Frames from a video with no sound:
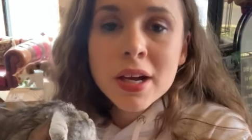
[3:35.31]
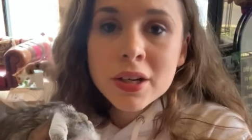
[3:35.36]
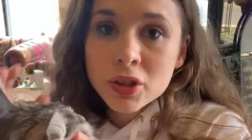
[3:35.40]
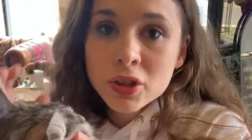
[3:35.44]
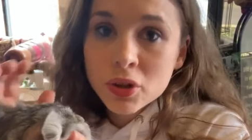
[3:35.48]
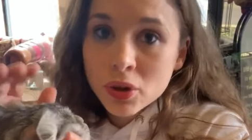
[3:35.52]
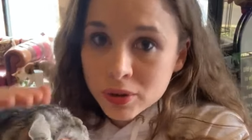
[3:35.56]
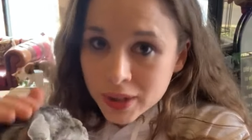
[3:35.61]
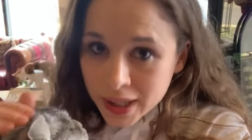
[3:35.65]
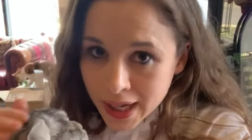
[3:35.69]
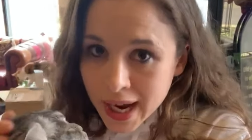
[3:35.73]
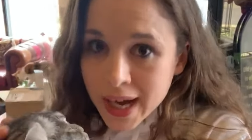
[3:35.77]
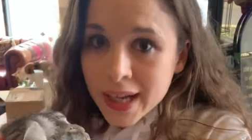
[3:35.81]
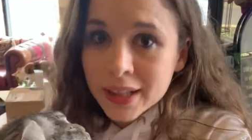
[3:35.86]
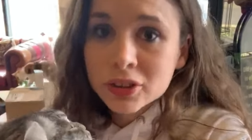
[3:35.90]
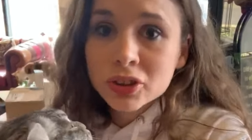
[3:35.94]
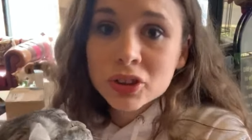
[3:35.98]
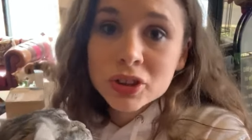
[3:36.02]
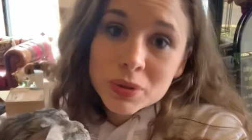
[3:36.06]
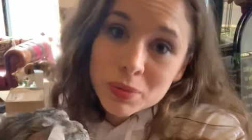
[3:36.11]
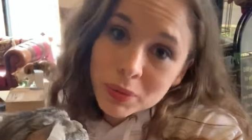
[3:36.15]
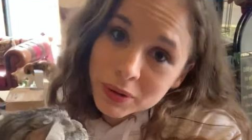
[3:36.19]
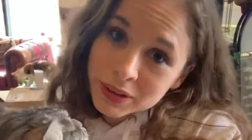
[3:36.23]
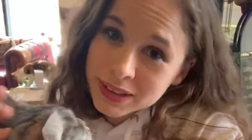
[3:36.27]
Your cat
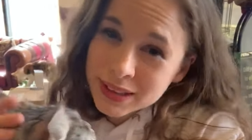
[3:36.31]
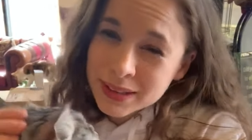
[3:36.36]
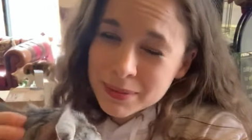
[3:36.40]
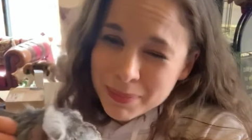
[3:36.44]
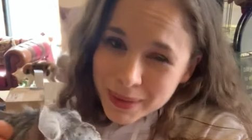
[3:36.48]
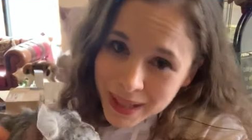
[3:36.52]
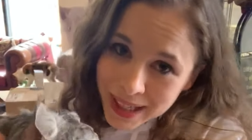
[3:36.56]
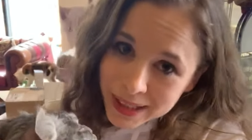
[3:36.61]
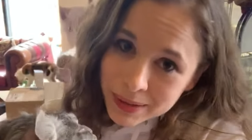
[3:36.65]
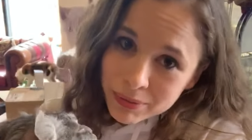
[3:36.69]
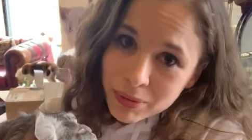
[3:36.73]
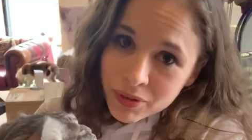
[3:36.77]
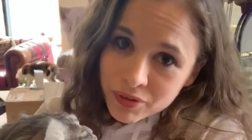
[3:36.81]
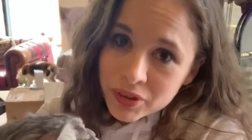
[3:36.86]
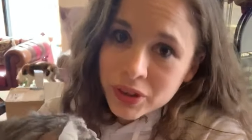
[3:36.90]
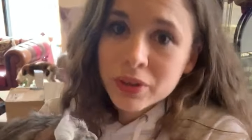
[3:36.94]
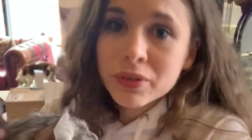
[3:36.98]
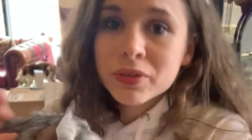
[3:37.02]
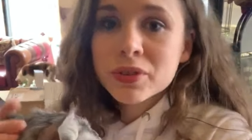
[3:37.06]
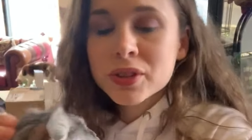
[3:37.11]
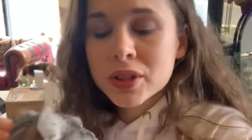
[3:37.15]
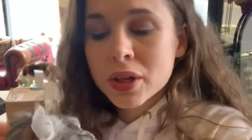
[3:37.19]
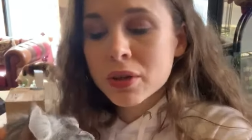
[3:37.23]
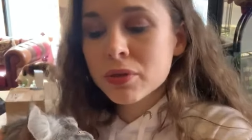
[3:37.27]
just wants to play with
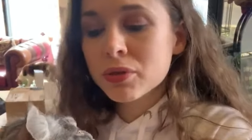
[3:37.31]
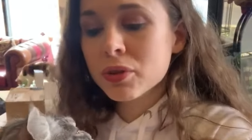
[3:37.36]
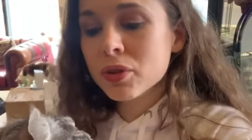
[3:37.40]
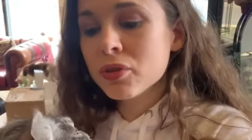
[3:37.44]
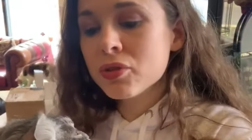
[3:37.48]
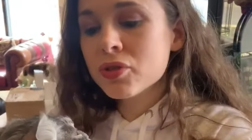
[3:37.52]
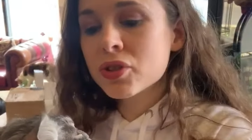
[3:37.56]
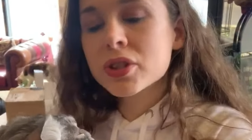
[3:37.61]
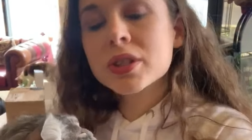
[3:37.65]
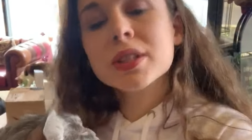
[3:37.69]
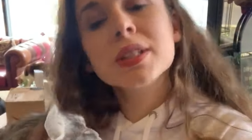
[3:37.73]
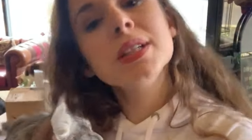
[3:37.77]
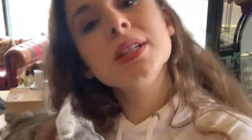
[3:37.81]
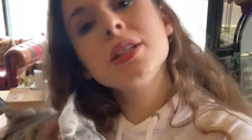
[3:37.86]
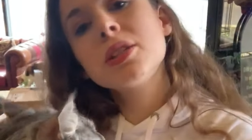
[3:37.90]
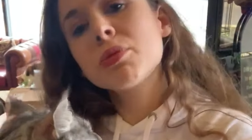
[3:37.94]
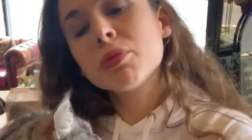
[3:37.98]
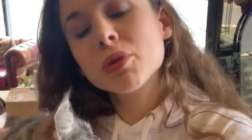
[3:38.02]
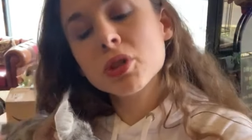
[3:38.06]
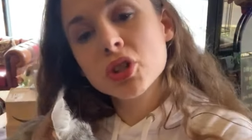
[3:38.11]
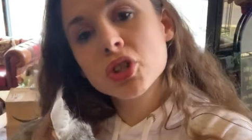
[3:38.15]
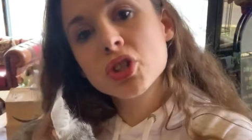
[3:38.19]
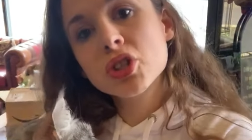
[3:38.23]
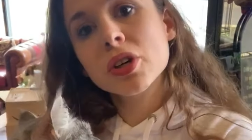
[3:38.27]
you. So you just need to
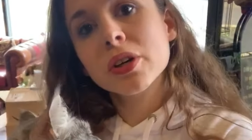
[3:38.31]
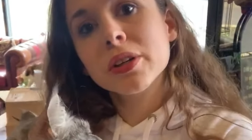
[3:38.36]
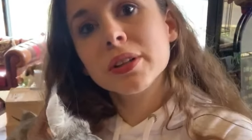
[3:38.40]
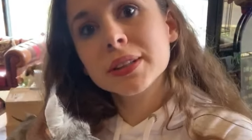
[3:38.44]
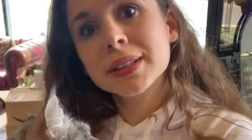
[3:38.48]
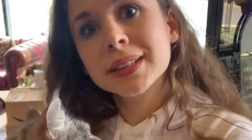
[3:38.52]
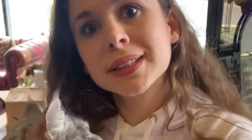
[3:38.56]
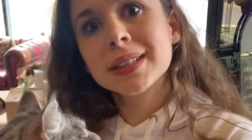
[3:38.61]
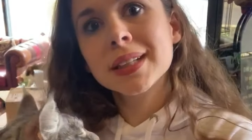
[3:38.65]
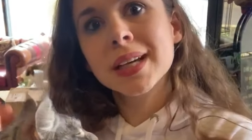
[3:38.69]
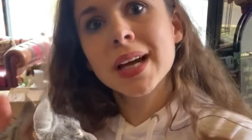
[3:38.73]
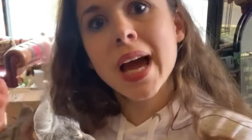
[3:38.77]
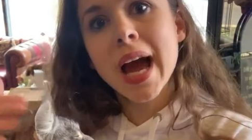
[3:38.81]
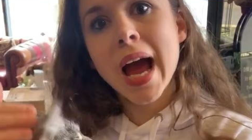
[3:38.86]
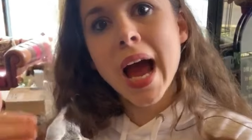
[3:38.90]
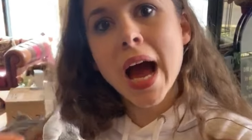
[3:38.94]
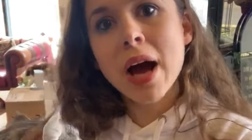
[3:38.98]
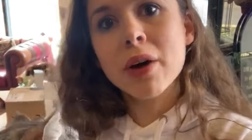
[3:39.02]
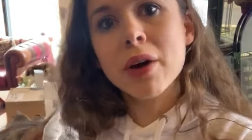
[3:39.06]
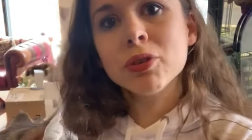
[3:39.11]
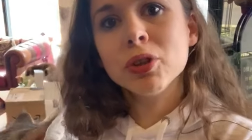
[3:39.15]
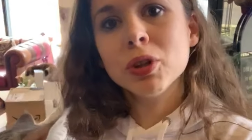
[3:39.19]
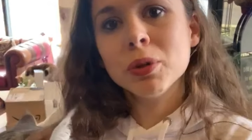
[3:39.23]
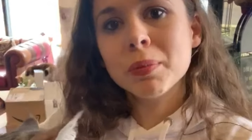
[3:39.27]
adjust
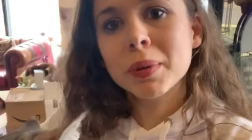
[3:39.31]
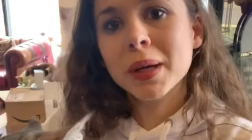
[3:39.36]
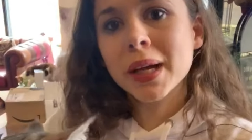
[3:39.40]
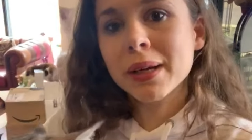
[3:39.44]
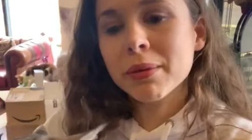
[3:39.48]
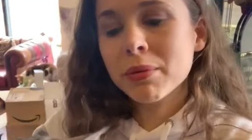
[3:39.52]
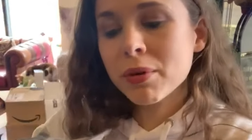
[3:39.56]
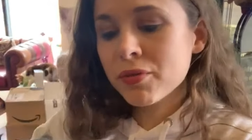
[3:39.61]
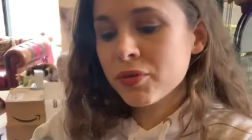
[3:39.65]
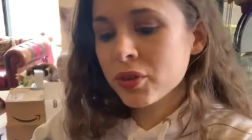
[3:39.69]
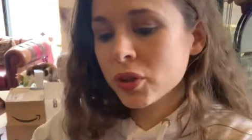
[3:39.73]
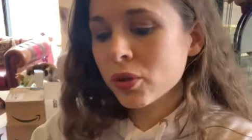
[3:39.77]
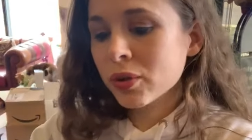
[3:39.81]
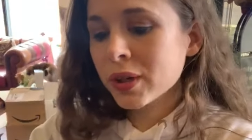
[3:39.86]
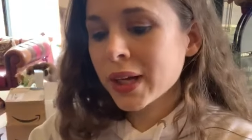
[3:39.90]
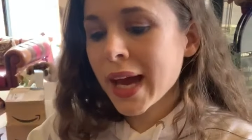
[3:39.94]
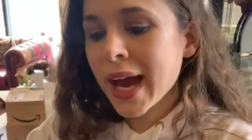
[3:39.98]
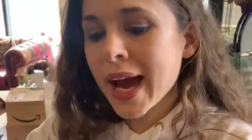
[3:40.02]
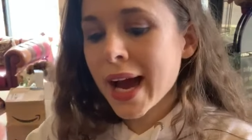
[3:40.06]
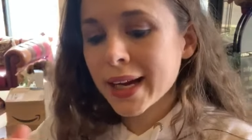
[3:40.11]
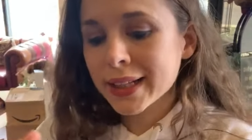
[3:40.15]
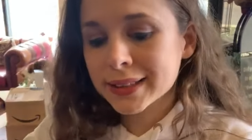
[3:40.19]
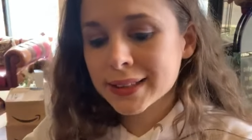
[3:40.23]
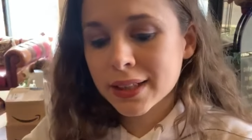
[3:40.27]
how you play with your
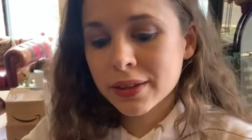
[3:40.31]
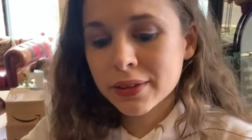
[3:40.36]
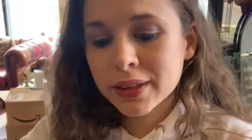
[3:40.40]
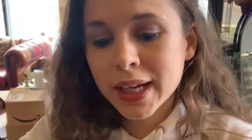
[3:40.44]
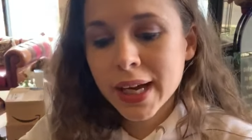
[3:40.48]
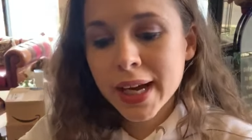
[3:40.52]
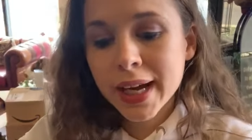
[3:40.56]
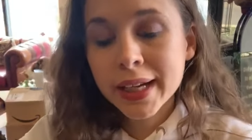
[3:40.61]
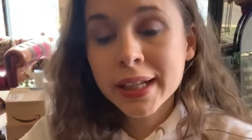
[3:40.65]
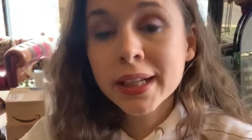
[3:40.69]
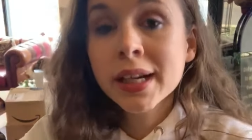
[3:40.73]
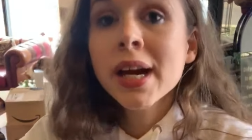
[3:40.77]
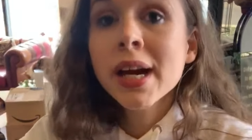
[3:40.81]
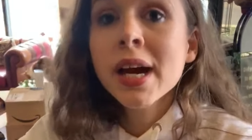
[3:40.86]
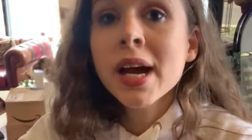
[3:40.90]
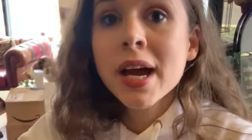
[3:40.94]
cat, okay?